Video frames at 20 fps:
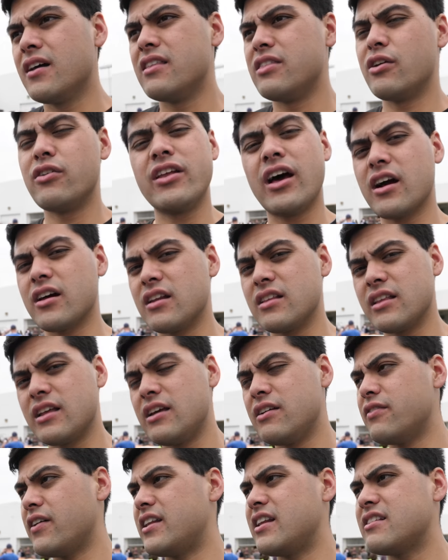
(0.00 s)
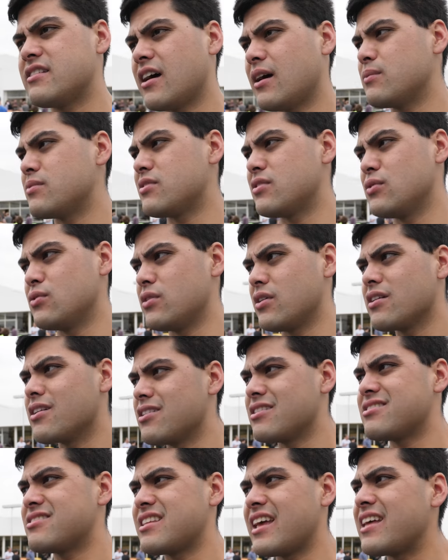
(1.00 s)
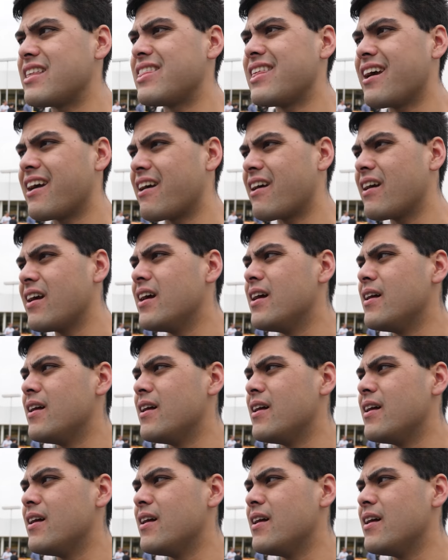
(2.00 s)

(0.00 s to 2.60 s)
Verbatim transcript: they're not gonna leave anytime soon. They're gonna stay there.